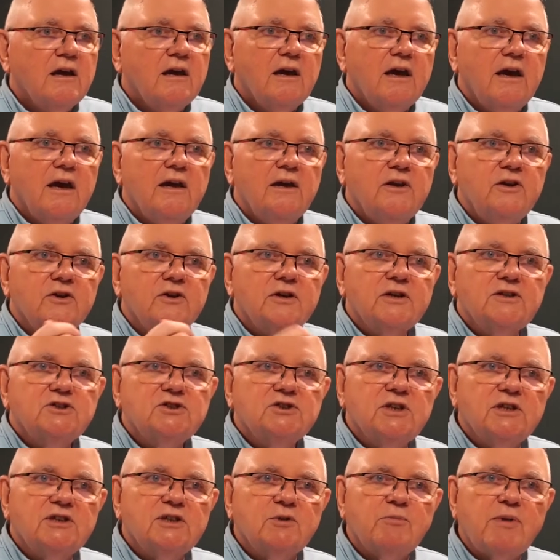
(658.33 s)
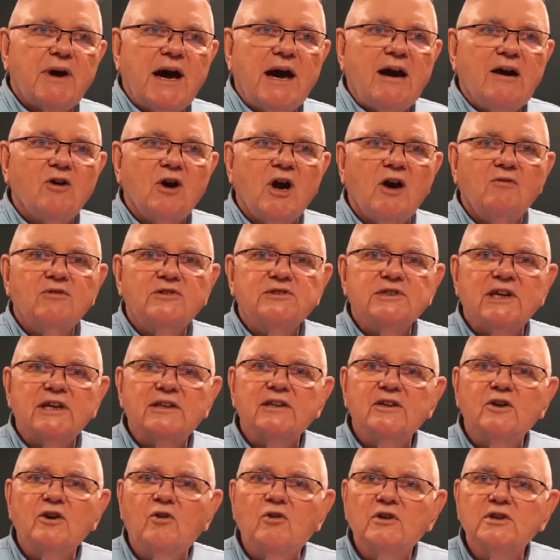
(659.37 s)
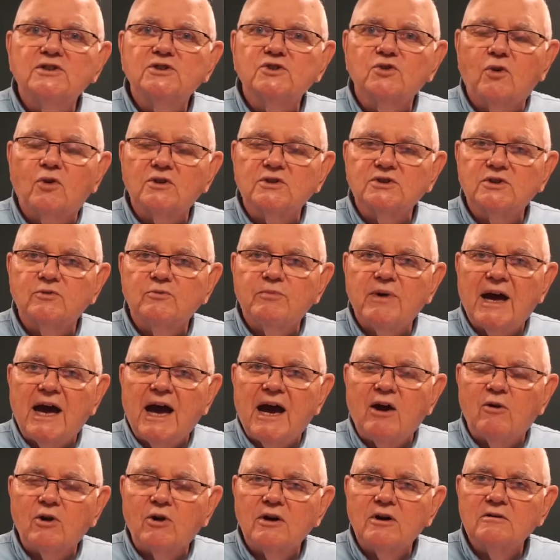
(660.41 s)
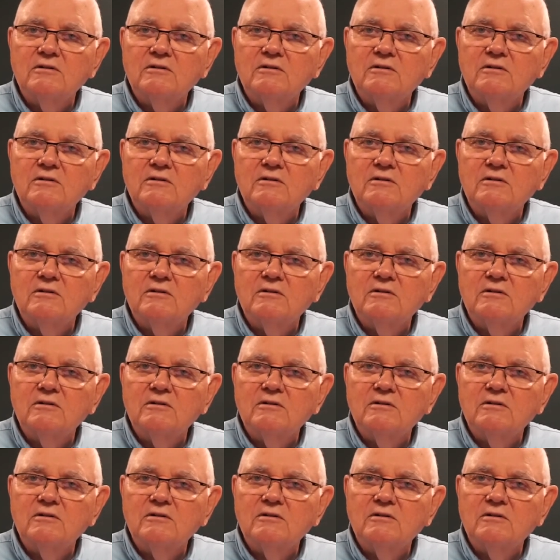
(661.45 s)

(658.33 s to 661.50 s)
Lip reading: and you're going to shut the power off, is that the only source of power?